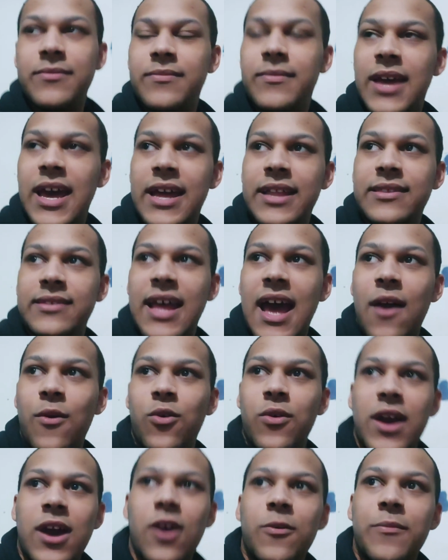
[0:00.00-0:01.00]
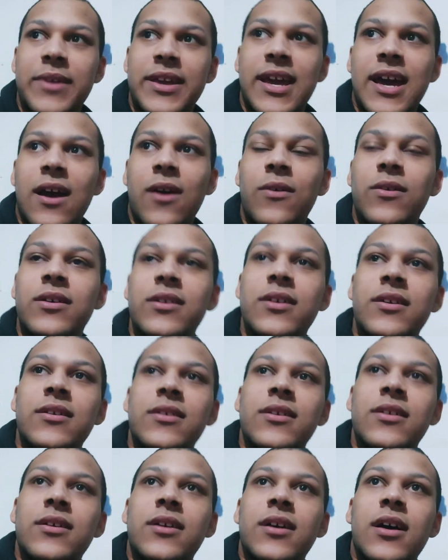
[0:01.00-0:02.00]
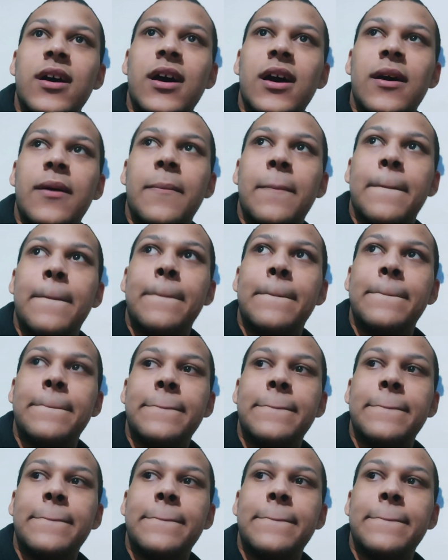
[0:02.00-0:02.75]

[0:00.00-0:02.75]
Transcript: and that will help me out. Um,